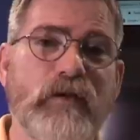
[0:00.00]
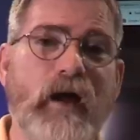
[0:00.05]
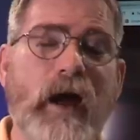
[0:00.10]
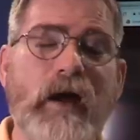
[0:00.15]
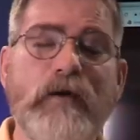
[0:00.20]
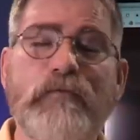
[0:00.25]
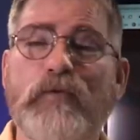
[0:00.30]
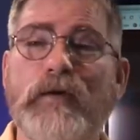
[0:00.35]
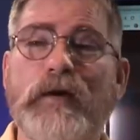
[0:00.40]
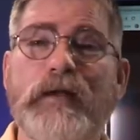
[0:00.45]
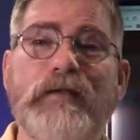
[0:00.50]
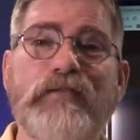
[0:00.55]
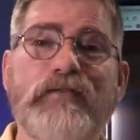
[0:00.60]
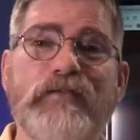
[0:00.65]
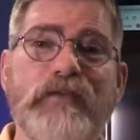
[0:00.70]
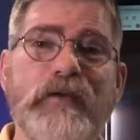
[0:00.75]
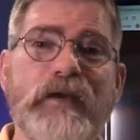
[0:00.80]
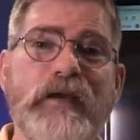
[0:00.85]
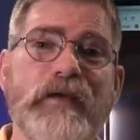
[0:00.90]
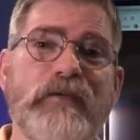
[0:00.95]
life when he
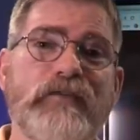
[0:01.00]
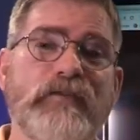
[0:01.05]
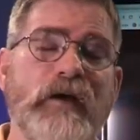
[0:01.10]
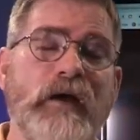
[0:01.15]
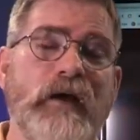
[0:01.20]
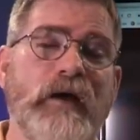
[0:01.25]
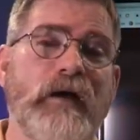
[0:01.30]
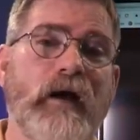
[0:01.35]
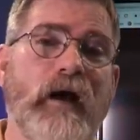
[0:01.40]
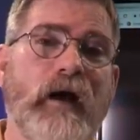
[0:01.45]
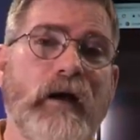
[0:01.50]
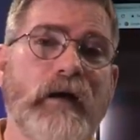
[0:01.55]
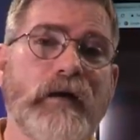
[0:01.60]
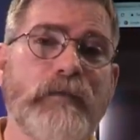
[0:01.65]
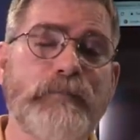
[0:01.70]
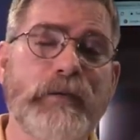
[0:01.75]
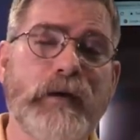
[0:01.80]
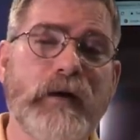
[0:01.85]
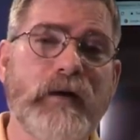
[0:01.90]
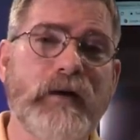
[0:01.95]
sees uh,
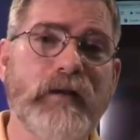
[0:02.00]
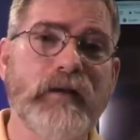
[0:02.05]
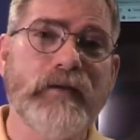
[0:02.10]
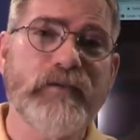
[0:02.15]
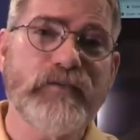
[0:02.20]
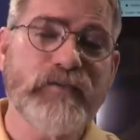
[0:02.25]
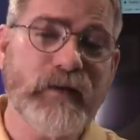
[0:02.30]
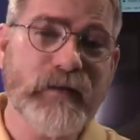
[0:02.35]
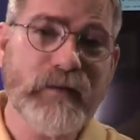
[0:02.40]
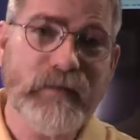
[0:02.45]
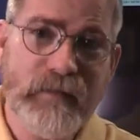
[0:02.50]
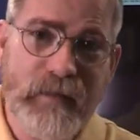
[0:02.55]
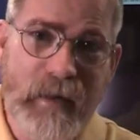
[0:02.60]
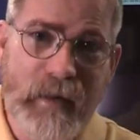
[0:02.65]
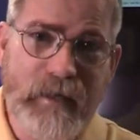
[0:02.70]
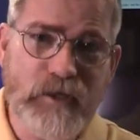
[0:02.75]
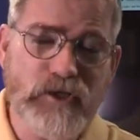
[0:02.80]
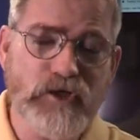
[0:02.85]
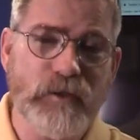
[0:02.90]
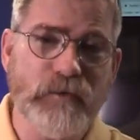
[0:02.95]
imperialistic
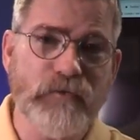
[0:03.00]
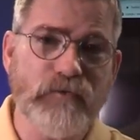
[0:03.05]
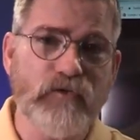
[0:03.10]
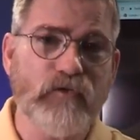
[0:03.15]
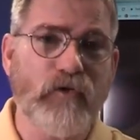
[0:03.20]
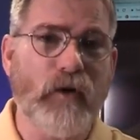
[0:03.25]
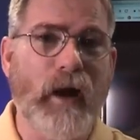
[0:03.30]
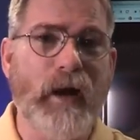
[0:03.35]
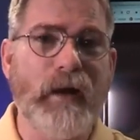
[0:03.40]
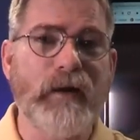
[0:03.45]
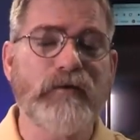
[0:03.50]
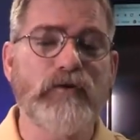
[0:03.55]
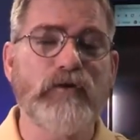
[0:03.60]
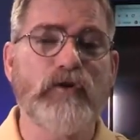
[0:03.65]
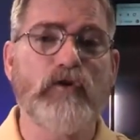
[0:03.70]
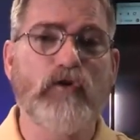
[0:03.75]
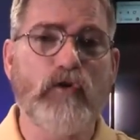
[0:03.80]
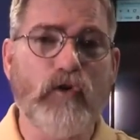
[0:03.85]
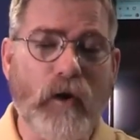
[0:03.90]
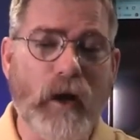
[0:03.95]
nations trying
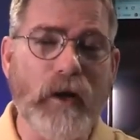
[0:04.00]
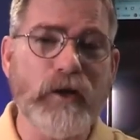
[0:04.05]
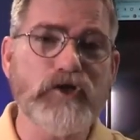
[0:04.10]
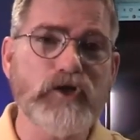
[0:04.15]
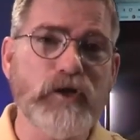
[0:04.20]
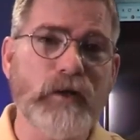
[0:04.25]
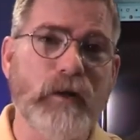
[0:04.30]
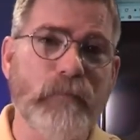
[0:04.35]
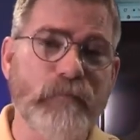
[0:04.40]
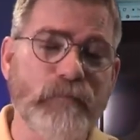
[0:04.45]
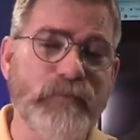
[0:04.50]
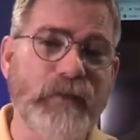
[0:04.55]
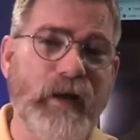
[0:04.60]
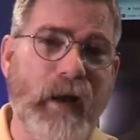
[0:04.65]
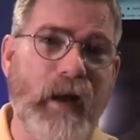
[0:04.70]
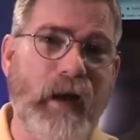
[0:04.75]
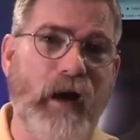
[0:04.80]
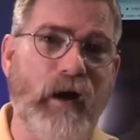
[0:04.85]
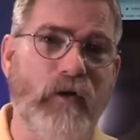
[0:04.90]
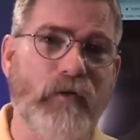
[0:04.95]
to crush him
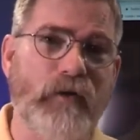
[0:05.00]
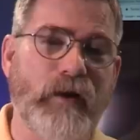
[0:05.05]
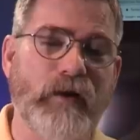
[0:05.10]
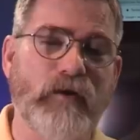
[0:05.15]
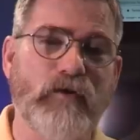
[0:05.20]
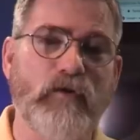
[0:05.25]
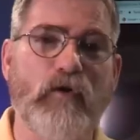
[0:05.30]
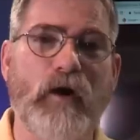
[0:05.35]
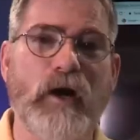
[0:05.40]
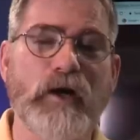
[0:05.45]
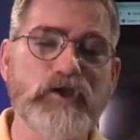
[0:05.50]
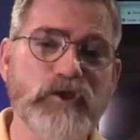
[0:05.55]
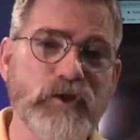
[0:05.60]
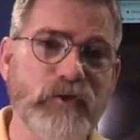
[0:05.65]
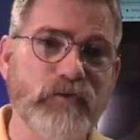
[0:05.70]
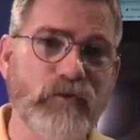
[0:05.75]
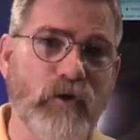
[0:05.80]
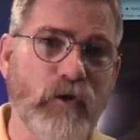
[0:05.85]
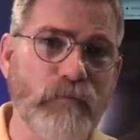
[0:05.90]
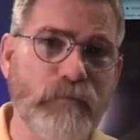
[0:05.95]
down and crush
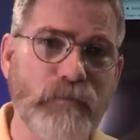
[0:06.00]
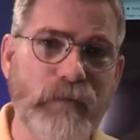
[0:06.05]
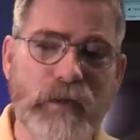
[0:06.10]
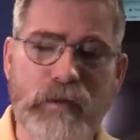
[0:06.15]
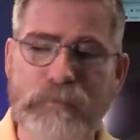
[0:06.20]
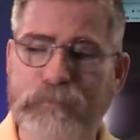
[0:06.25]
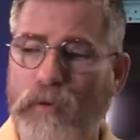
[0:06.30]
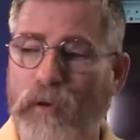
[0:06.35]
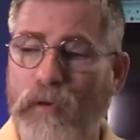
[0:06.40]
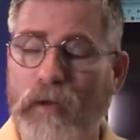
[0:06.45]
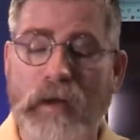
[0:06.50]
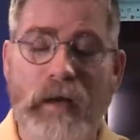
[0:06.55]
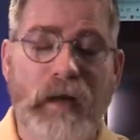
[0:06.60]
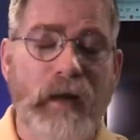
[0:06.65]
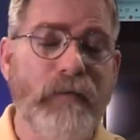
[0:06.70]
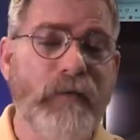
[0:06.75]
his own people.